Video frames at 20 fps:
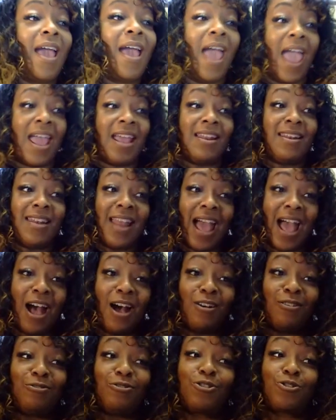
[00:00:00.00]
and
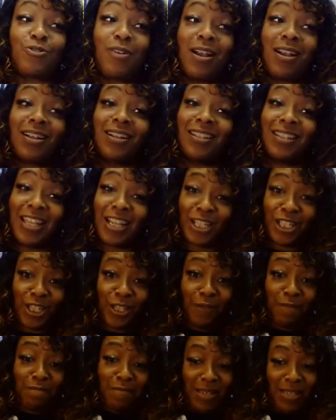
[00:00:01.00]
now drug
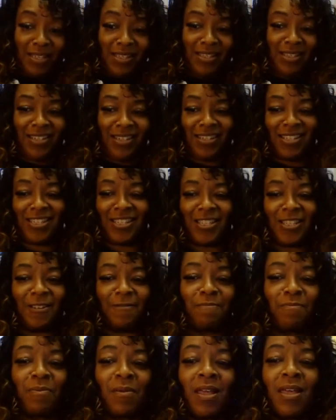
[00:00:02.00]
collection business
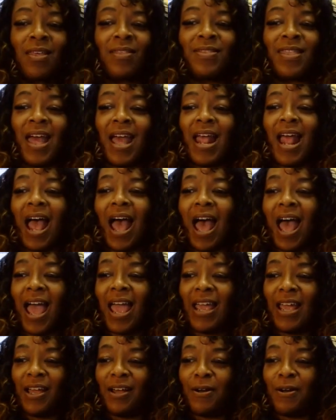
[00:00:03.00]
that
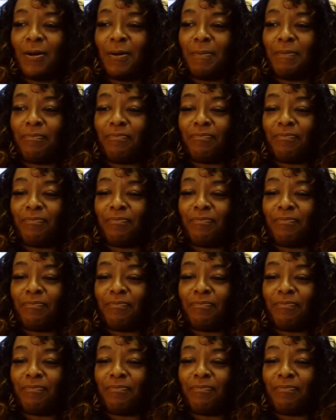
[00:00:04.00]
I